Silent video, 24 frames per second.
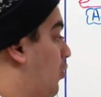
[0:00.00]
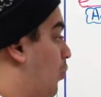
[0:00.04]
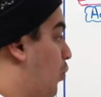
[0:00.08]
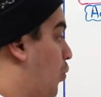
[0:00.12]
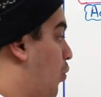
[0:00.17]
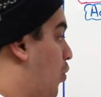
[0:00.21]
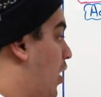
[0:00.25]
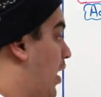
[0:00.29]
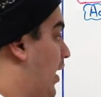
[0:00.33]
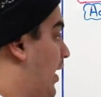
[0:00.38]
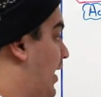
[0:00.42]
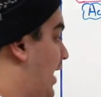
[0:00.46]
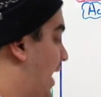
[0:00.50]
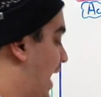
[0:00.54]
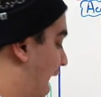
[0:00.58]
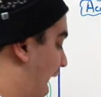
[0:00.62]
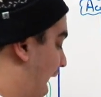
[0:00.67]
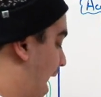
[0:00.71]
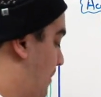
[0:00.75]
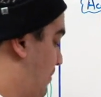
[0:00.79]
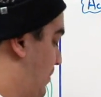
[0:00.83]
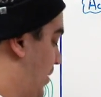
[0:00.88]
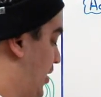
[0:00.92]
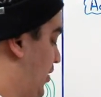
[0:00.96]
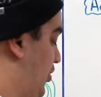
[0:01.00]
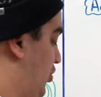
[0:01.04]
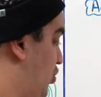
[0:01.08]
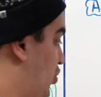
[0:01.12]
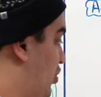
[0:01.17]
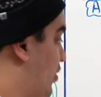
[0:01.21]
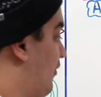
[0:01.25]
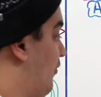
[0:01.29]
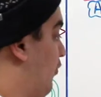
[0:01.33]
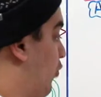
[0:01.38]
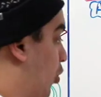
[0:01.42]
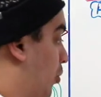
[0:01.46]
what can happen?
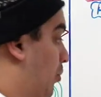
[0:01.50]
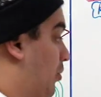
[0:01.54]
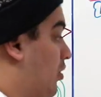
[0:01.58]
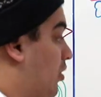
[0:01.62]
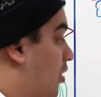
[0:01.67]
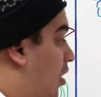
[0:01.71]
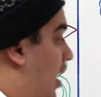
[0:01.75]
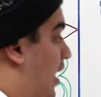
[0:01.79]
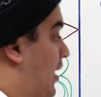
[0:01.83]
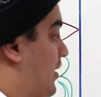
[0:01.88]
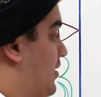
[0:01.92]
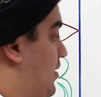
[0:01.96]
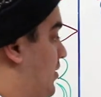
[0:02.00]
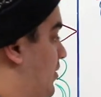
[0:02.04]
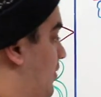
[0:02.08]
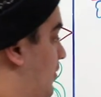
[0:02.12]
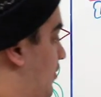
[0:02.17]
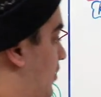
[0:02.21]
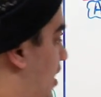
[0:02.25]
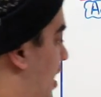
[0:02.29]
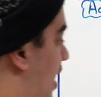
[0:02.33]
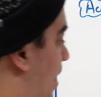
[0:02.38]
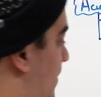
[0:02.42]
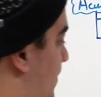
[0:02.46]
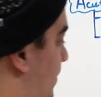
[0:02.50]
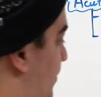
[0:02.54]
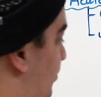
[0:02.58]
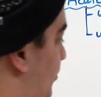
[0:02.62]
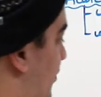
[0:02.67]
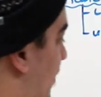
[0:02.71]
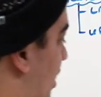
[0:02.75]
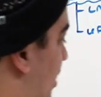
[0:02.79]
You can form clots, right?